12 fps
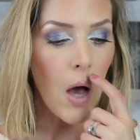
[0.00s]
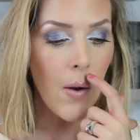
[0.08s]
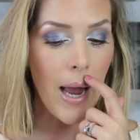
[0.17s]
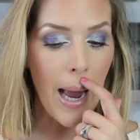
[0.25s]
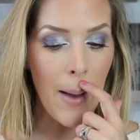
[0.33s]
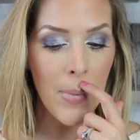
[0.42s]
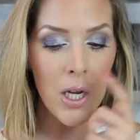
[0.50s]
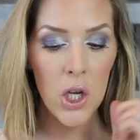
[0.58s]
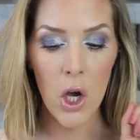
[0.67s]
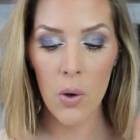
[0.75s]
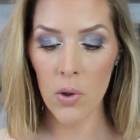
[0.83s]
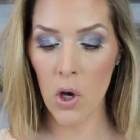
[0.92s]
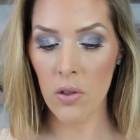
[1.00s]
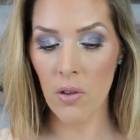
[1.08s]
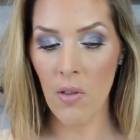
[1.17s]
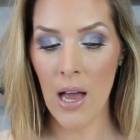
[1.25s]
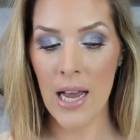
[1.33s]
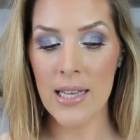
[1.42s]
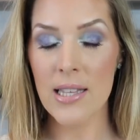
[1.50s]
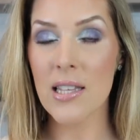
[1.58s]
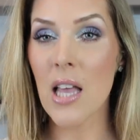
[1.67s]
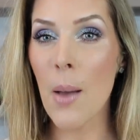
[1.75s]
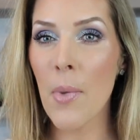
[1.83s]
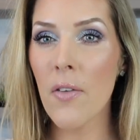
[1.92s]
Okay, I'm gonna go along the line.
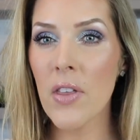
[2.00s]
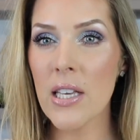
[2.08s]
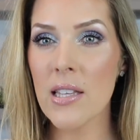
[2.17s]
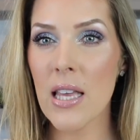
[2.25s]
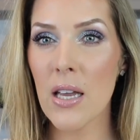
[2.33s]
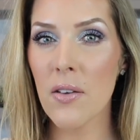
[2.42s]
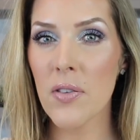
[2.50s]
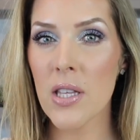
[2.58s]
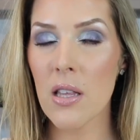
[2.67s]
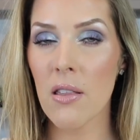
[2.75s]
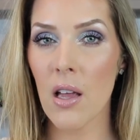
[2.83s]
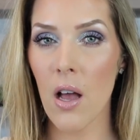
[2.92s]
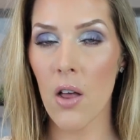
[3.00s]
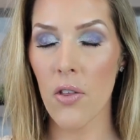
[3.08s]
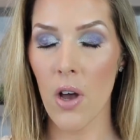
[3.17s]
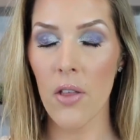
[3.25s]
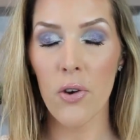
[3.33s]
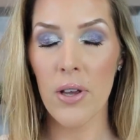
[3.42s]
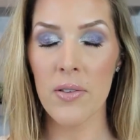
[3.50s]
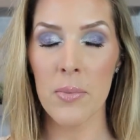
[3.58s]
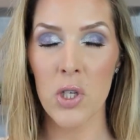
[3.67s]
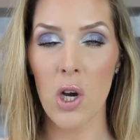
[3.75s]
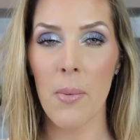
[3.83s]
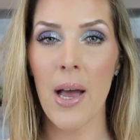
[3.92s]
Some of these gifts, the, uh, the other gifts I'm
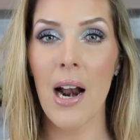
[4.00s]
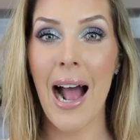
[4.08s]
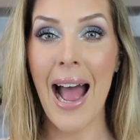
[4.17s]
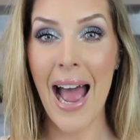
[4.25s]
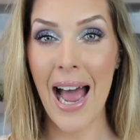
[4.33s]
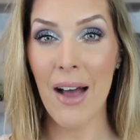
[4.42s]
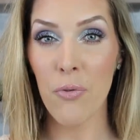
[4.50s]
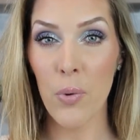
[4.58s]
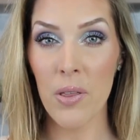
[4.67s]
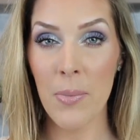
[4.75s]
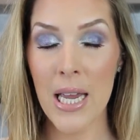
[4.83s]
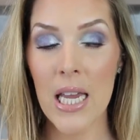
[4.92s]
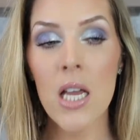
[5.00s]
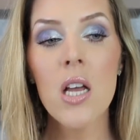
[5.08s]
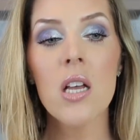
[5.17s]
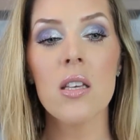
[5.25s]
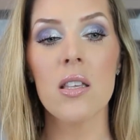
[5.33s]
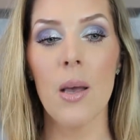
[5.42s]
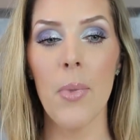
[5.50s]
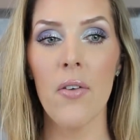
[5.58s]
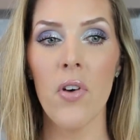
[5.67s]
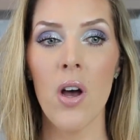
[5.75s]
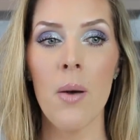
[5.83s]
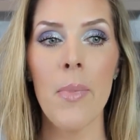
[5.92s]
gonna talk about, I have with me. Some
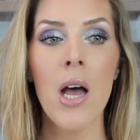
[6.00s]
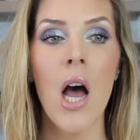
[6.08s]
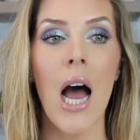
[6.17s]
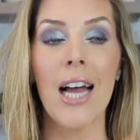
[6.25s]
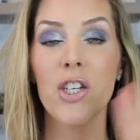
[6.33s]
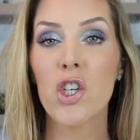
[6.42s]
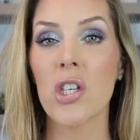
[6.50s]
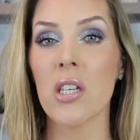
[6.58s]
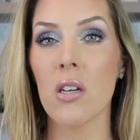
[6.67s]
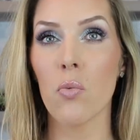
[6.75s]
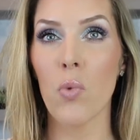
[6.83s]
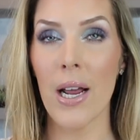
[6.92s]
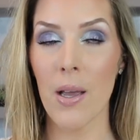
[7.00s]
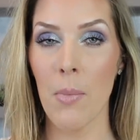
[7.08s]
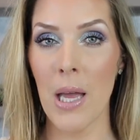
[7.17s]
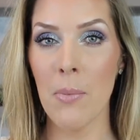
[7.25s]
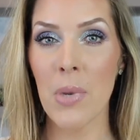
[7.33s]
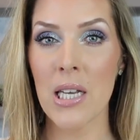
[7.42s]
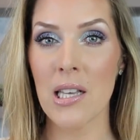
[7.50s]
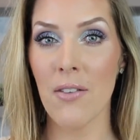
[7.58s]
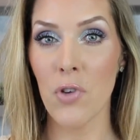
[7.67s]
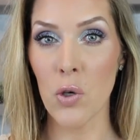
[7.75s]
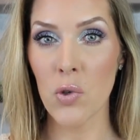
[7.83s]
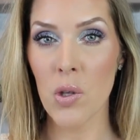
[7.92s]
of them I just recommend because
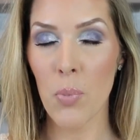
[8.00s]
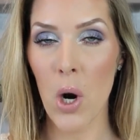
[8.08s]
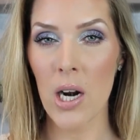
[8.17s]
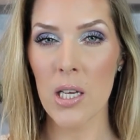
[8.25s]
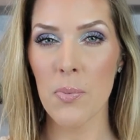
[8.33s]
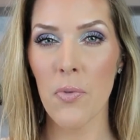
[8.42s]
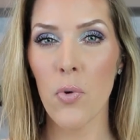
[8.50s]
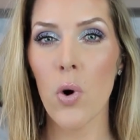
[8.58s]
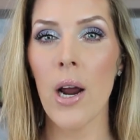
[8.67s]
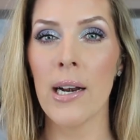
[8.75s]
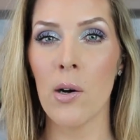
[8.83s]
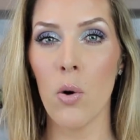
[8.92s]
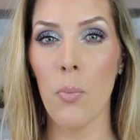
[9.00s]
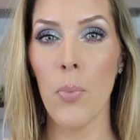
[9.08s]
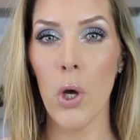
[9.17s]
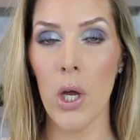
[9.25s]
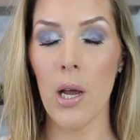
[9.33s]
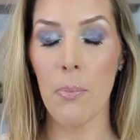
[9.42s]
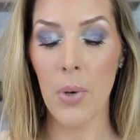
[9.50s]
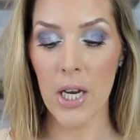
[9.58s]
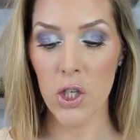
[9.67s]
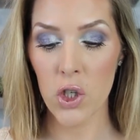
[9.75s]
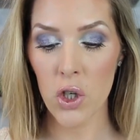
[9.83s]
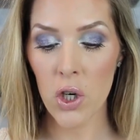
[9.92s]
I've used the products before and I'll put a
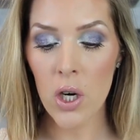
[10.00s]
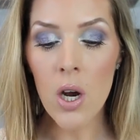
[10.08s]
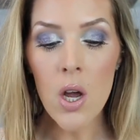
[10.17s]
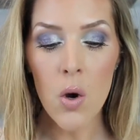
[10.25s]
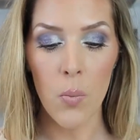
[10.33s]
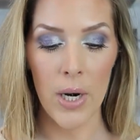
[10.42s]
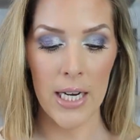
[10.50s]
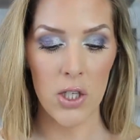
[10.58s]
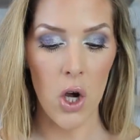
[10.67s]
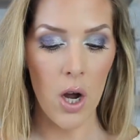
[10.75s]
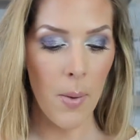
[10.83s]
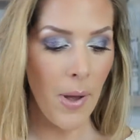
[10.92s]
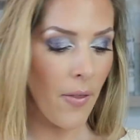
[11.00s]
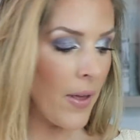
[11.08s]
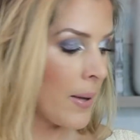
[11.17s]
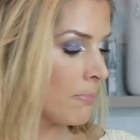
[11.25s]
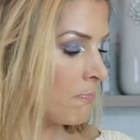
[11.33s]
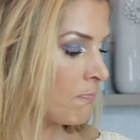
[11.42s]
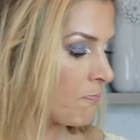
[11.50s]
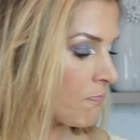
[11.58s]
picture when I talk about them.